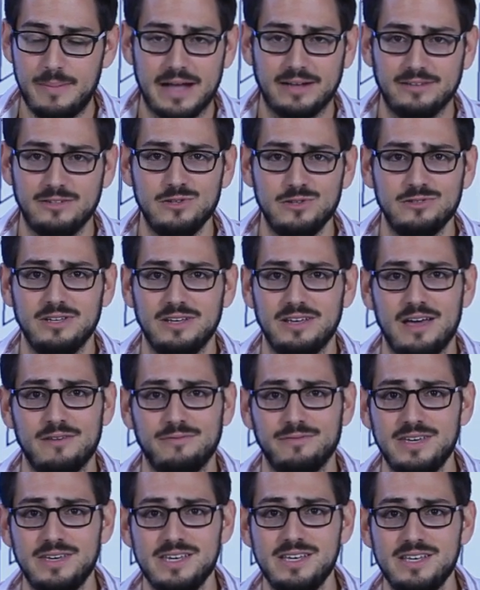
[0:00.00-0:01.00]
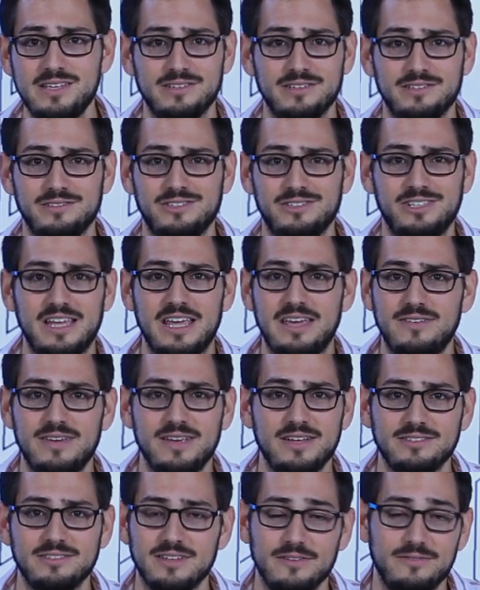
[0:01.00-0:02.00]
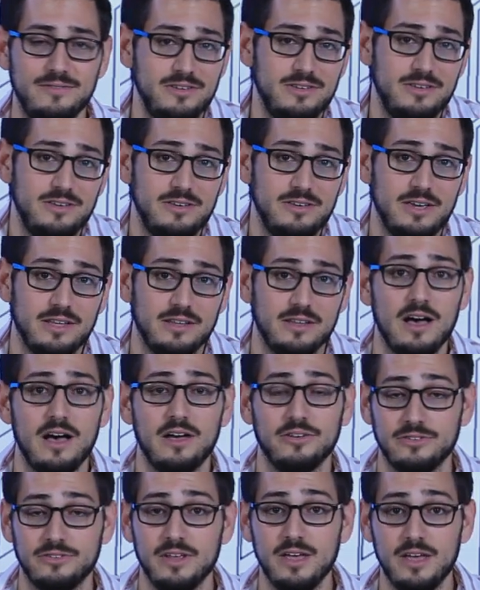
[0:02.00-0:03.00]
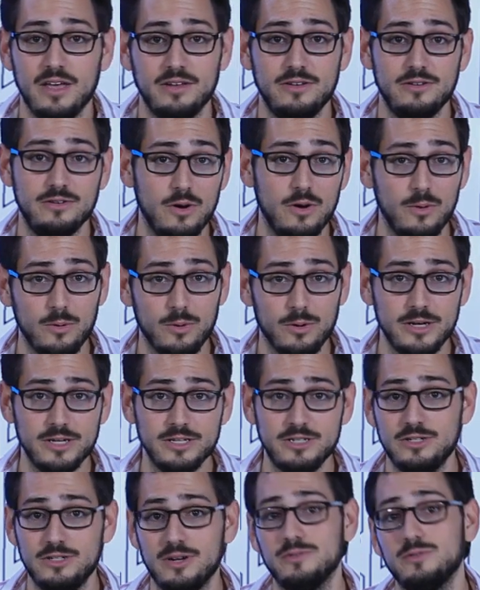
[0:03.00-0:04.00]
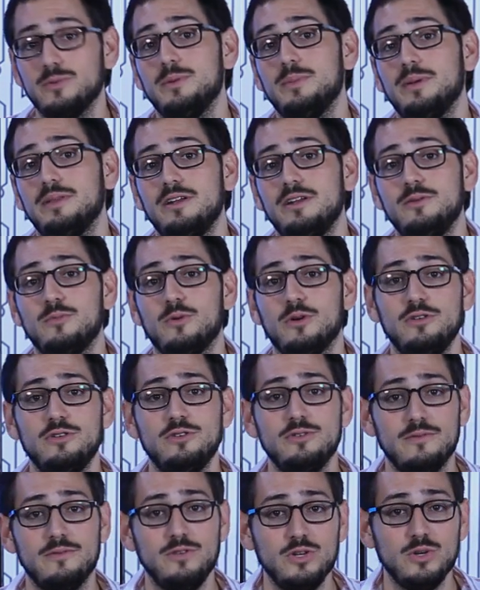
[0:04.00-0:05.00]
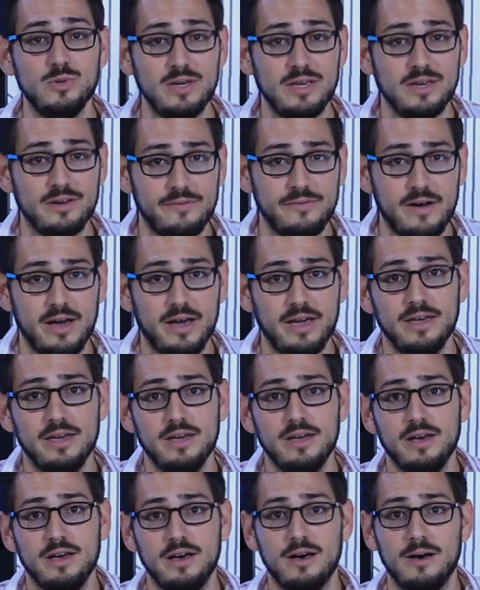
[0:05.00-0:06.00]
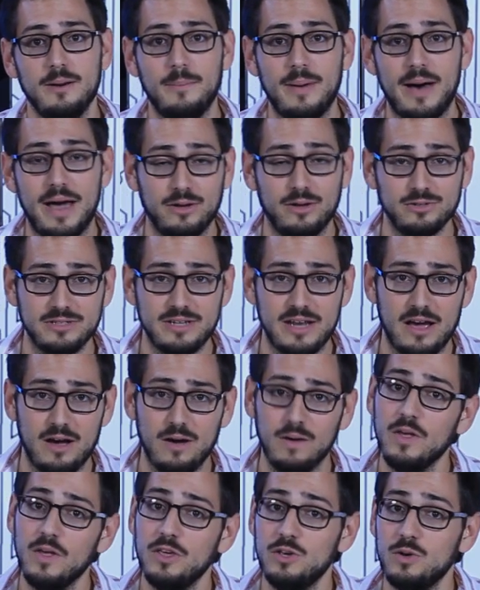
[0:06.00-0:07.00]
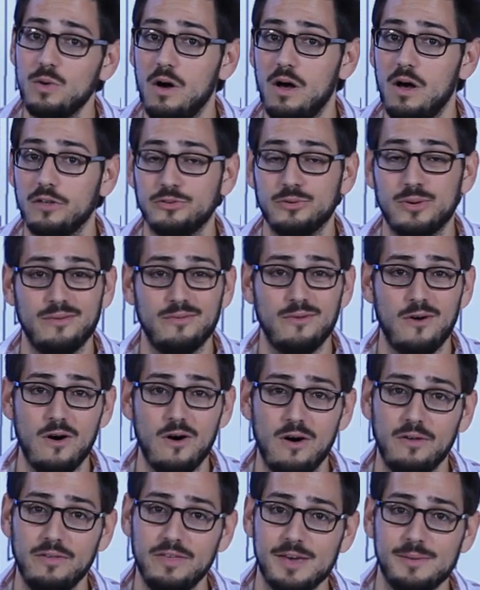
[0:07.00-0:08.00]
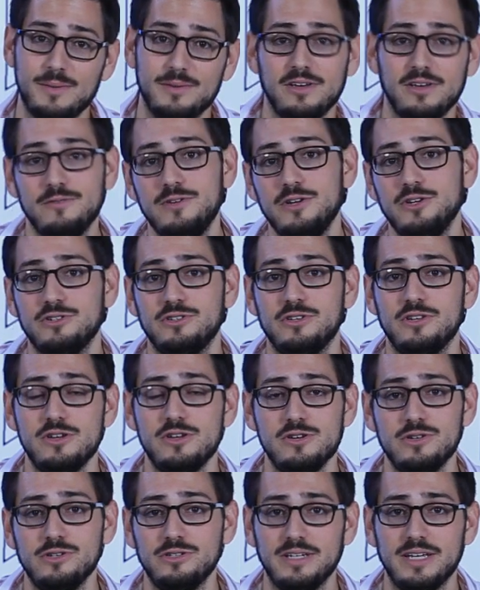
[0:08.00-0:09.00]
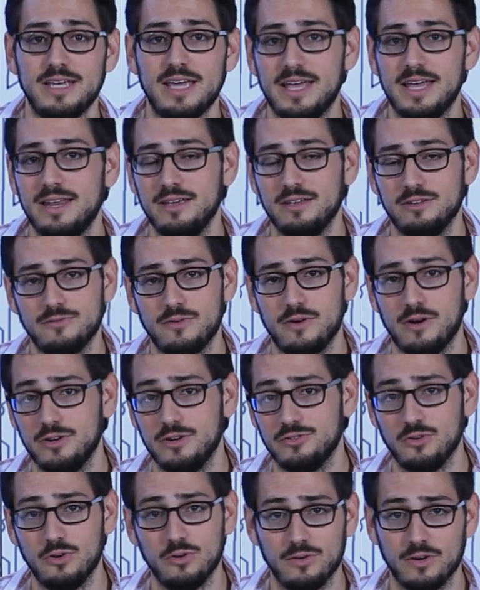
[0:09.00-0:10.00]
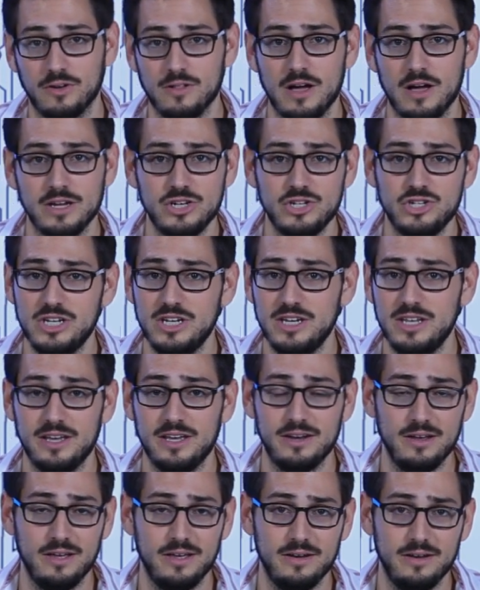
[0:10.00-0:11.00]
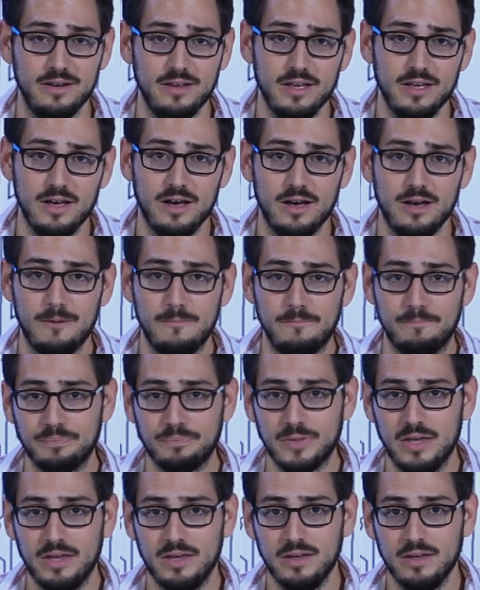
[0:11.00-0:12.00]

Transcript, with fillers: back to using F keys and saving and stuff and you, you get lost. No worries, you don't have to worry about that anymore. You do have UEFI uh, BIOS now. You also have all the MSI features that you're used to getting as far as overclocking Genie and, and um,